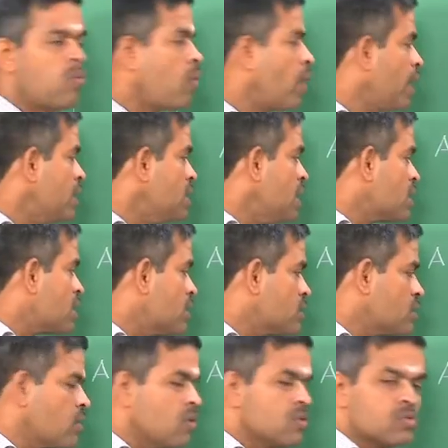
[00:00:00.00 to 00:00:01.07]
Why their
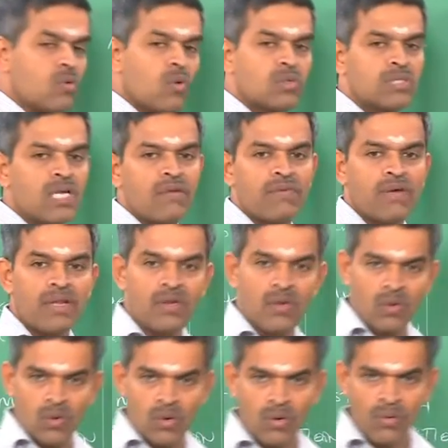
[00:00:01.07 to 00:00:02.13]
control scores are very
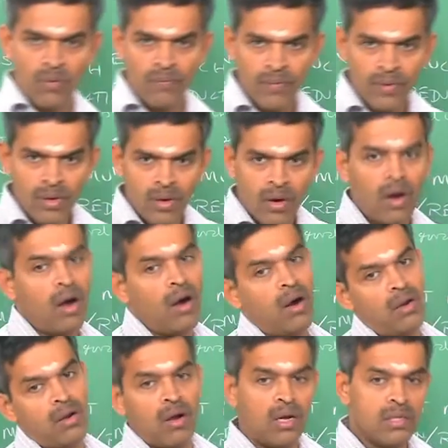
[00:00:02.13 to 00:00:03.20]
low or
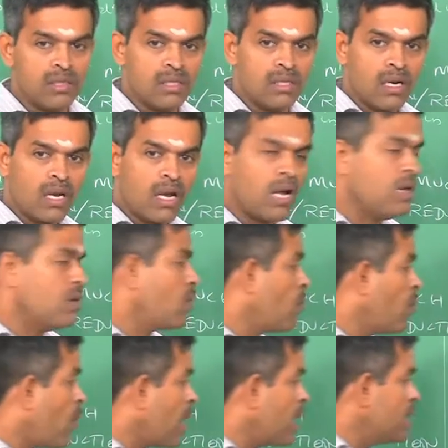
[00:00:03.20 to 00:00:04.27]
on the other hand
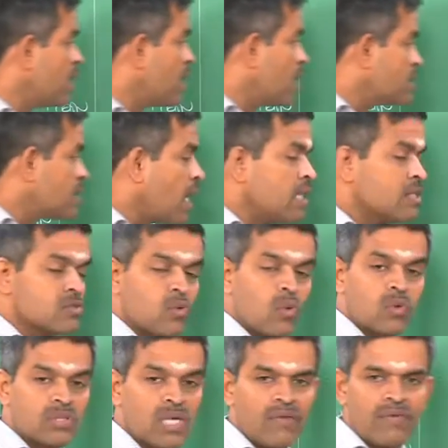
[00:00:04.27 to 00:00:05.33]
why their hazard
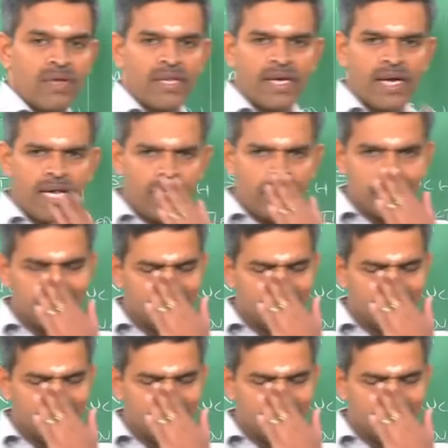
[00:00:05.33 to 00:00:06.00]
scores are very high.